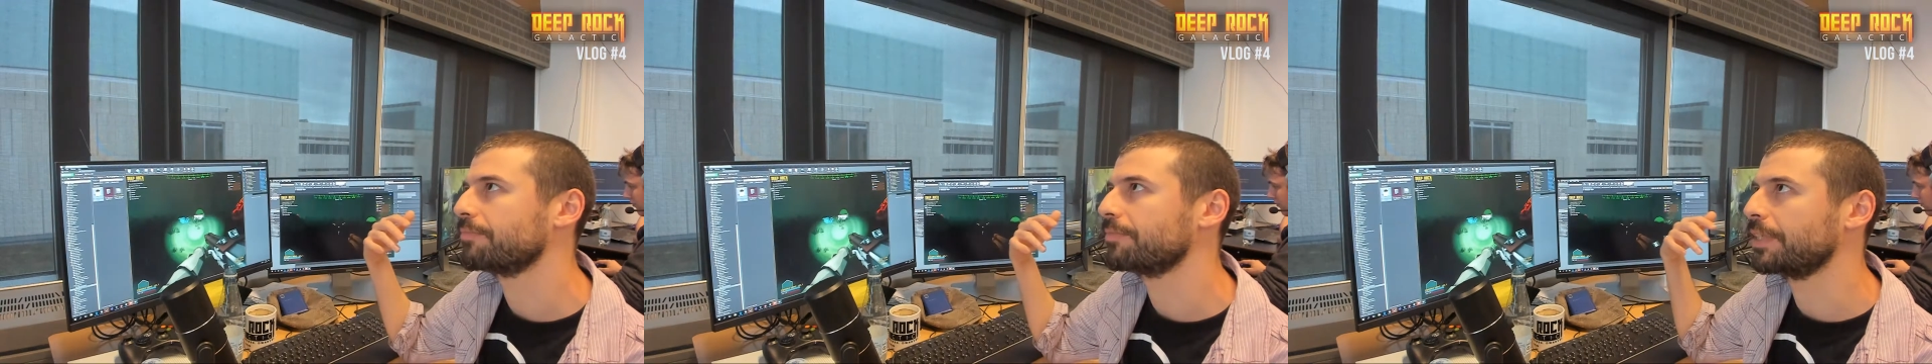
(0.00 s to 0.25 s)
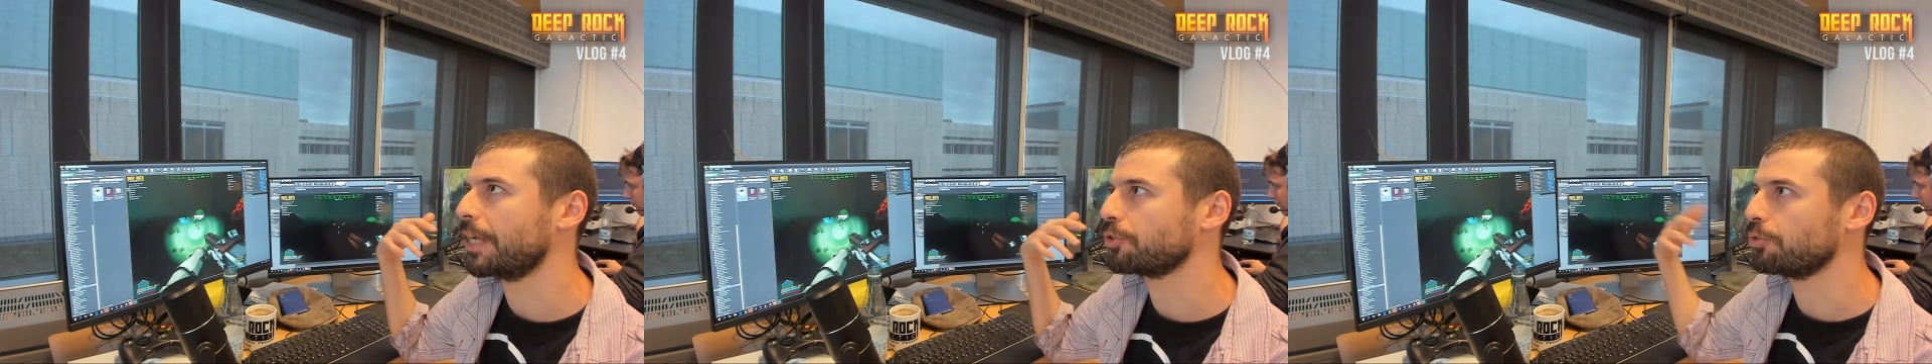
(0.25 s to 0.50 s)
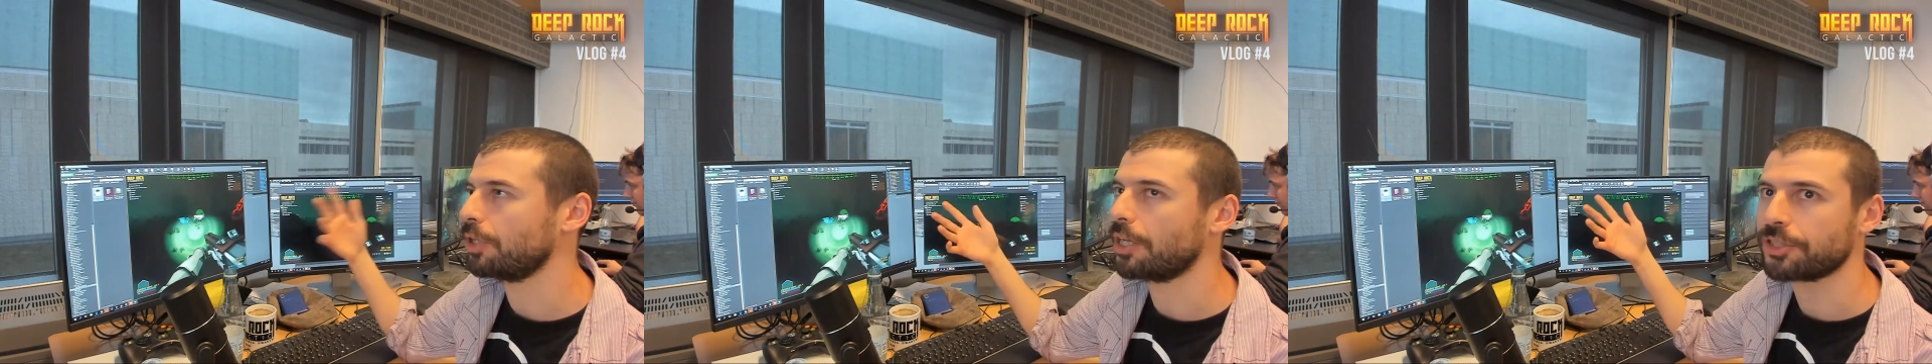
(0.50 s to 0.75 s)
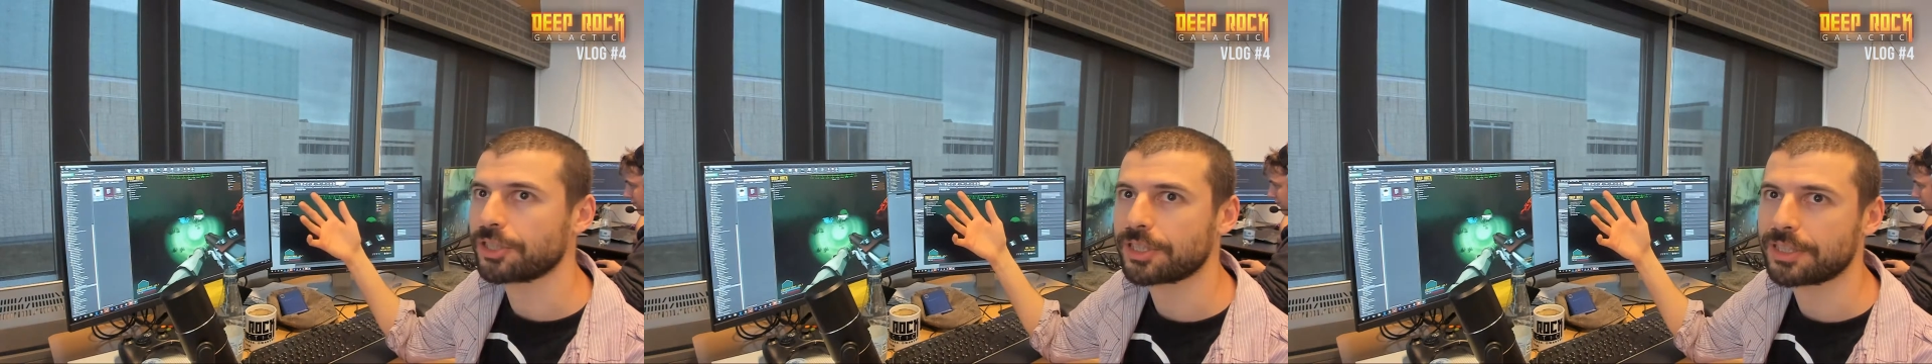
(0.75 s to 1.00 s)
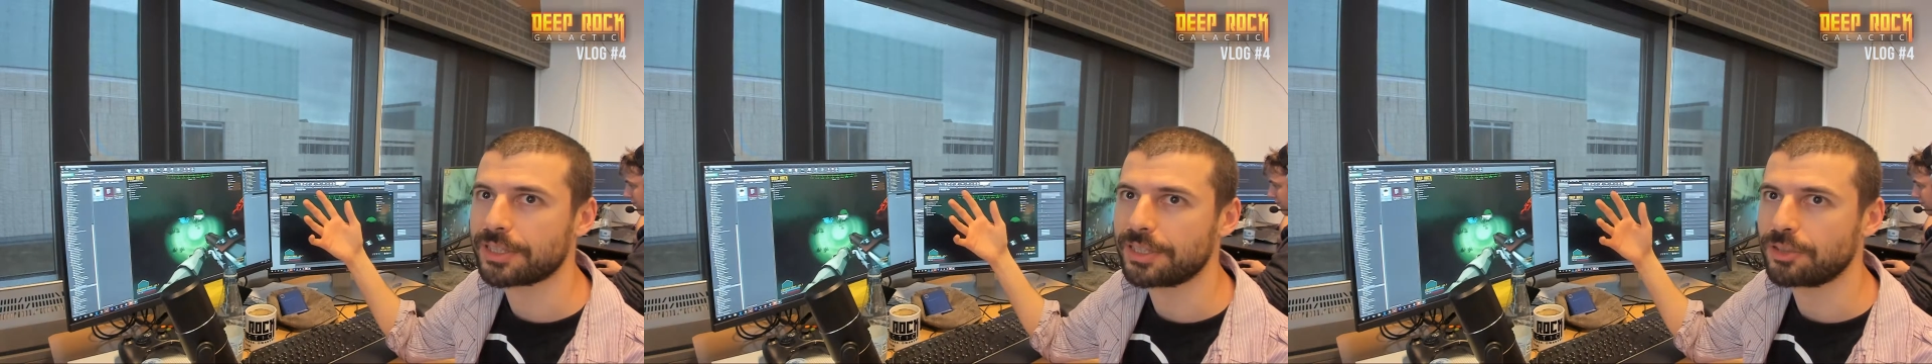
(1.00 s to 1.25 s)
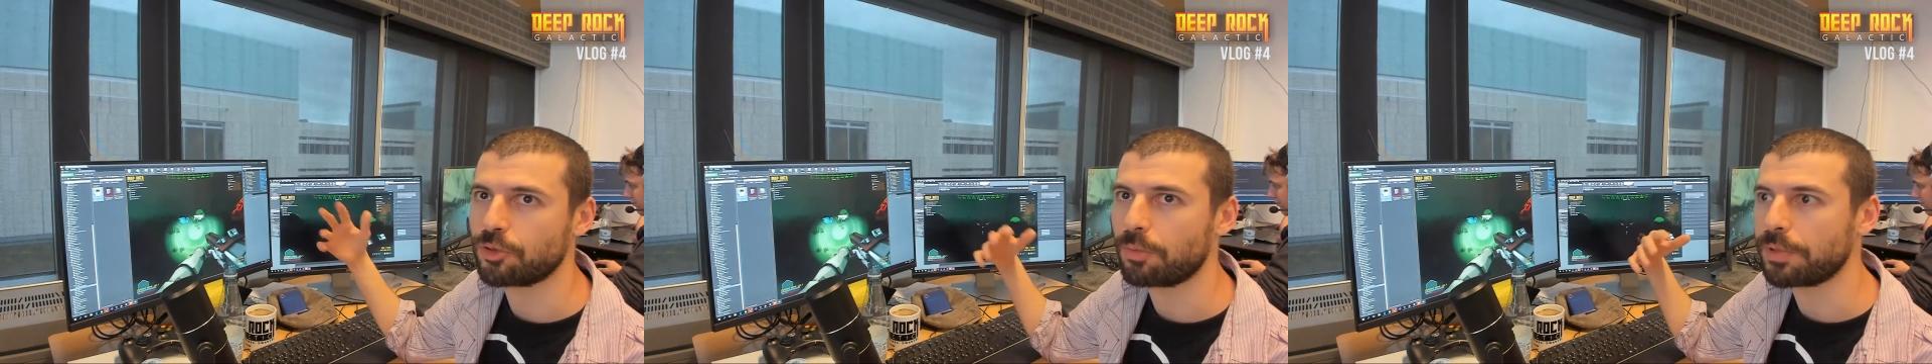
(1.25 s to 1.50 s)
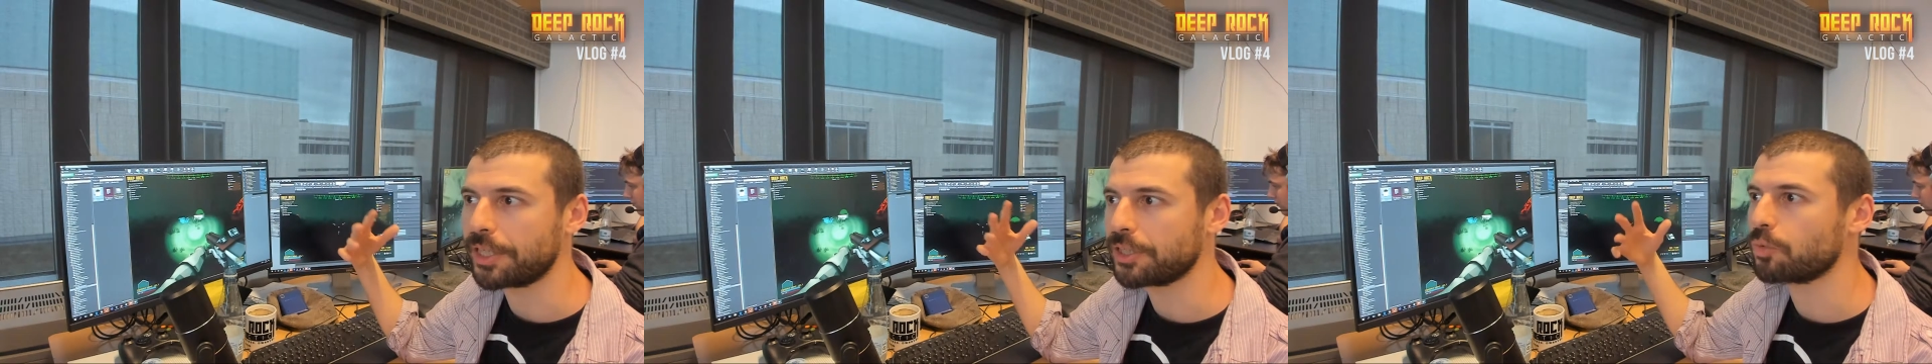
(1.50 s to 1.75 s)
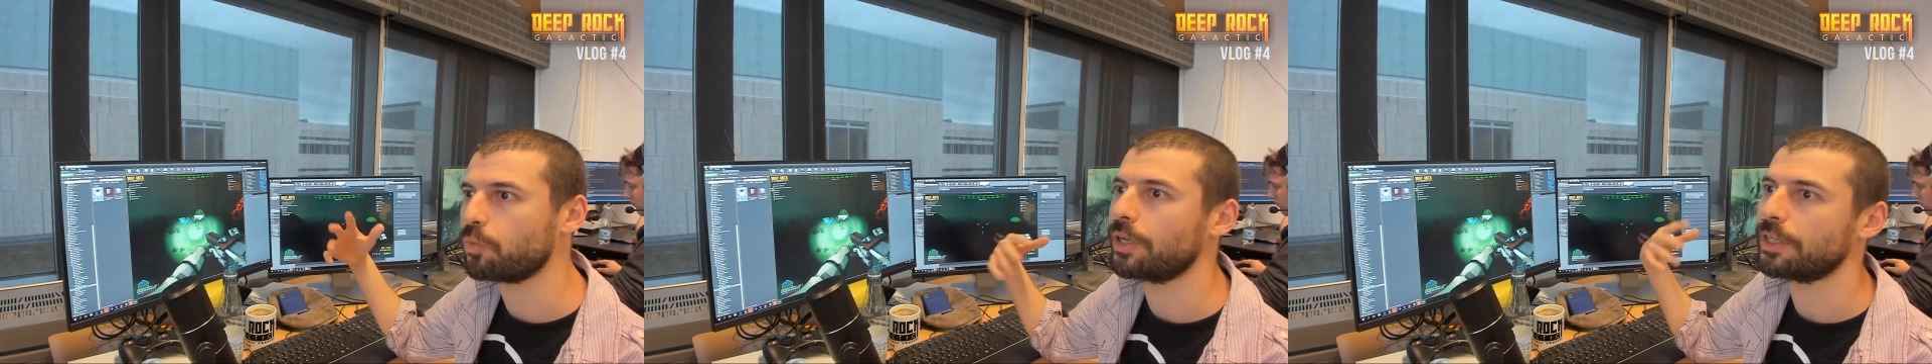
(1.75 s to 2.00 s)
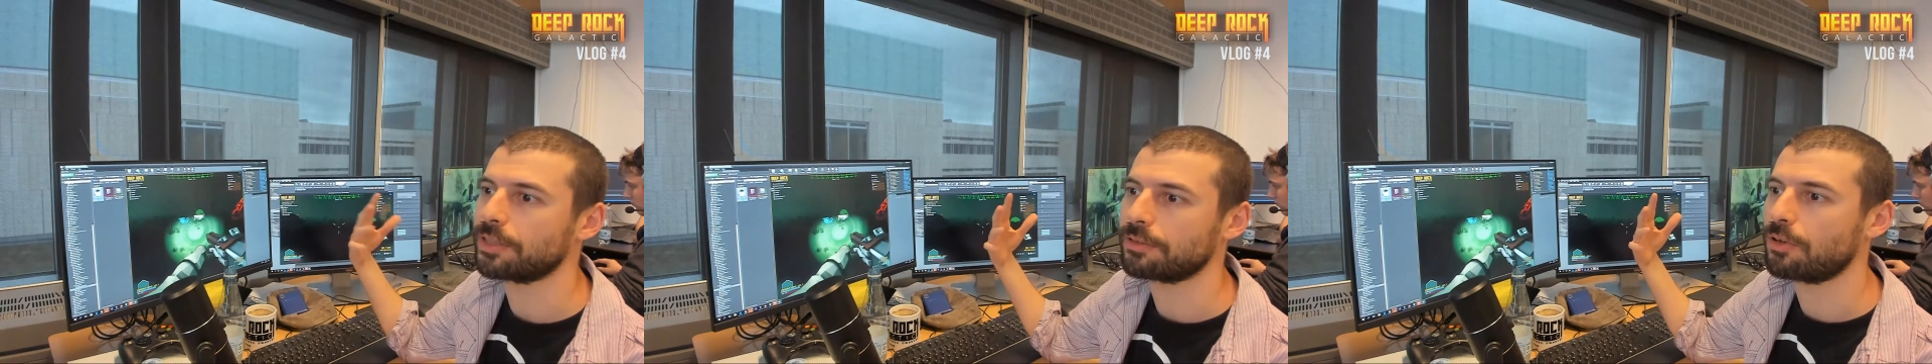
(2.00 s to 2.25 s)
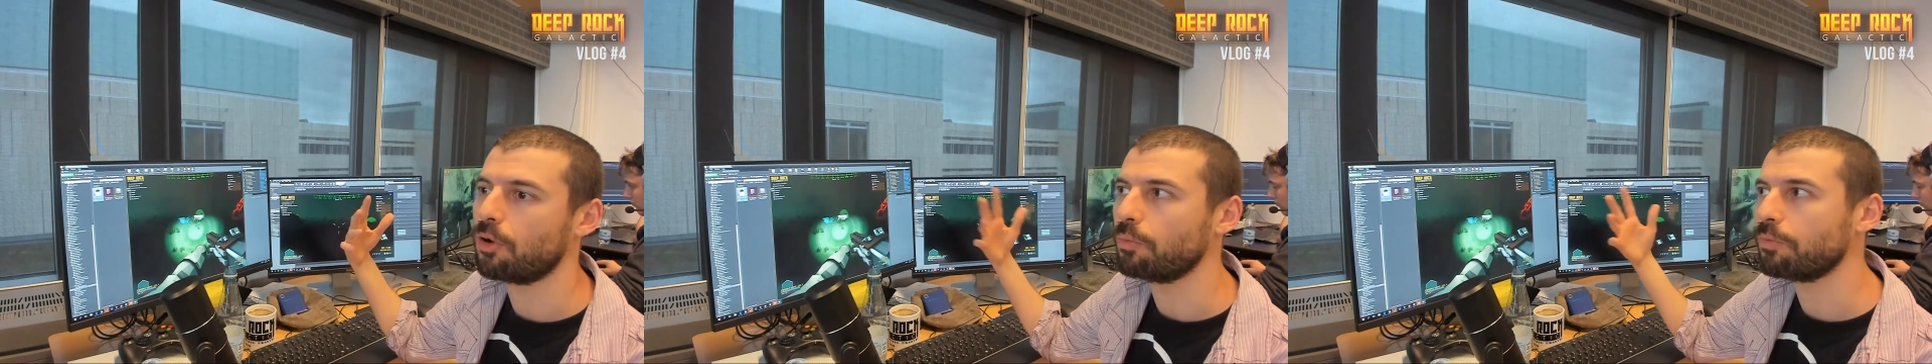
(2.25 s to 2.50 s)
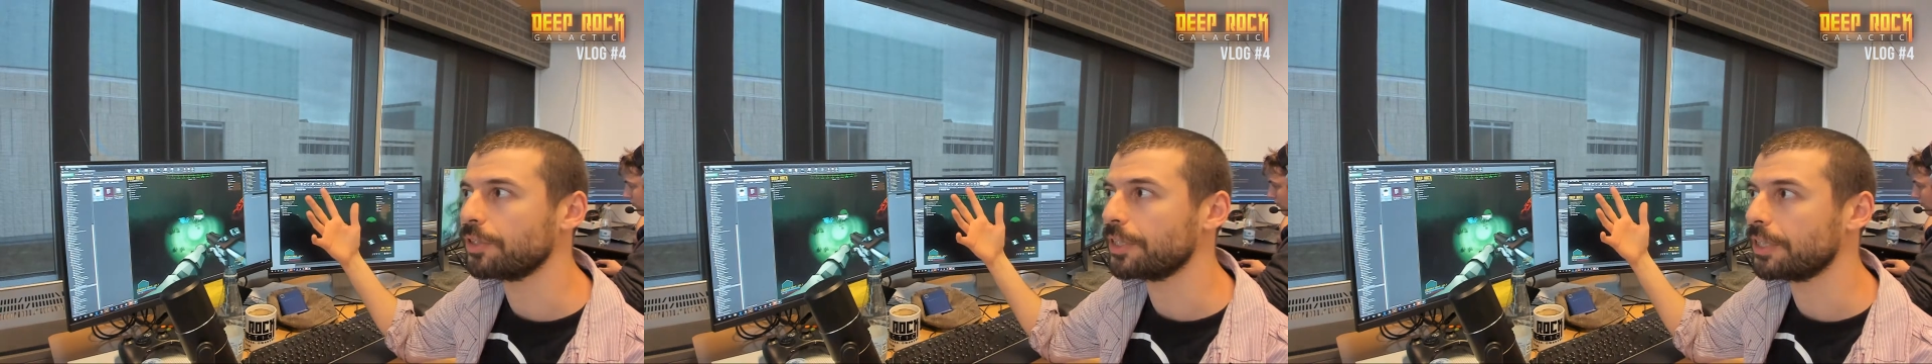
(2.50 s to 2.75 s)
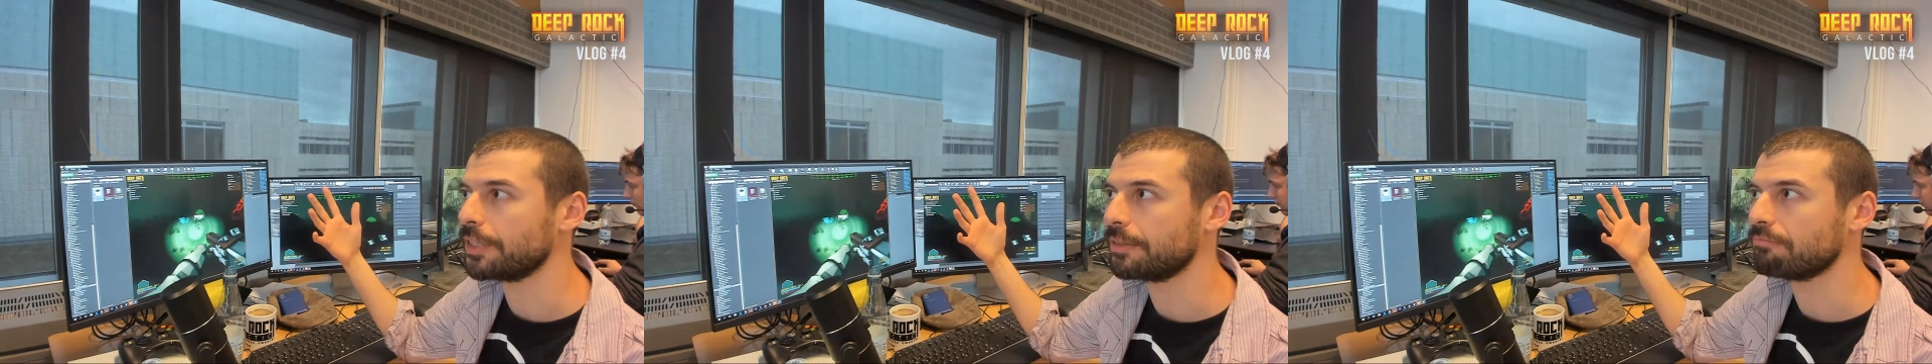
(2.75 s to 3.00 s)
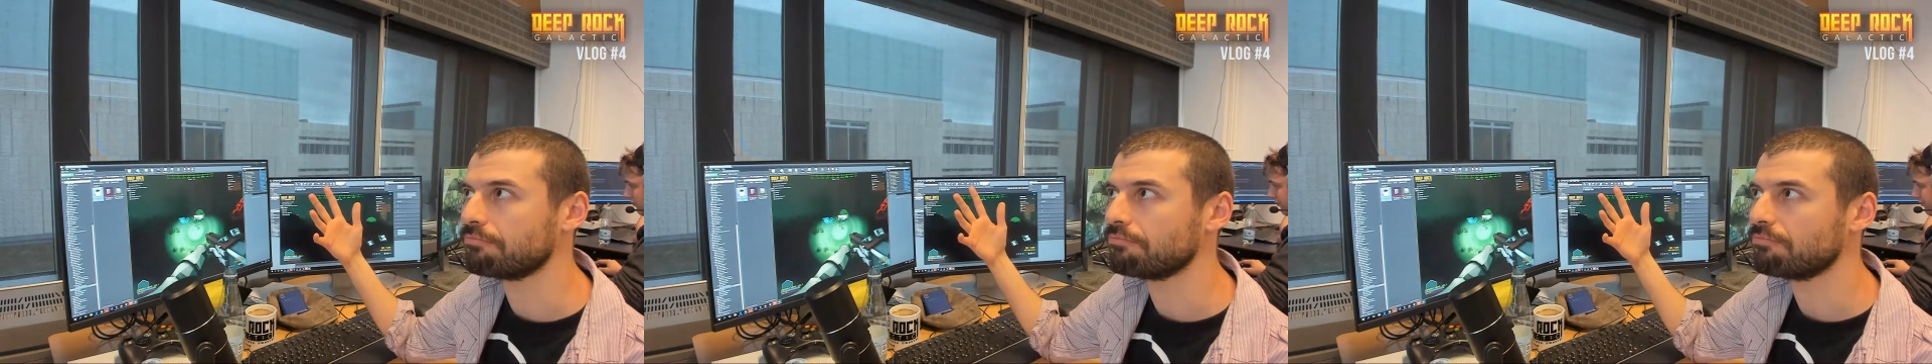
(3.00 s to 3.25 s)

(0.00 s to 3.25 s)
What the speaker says: the actual logic into a place where hopefully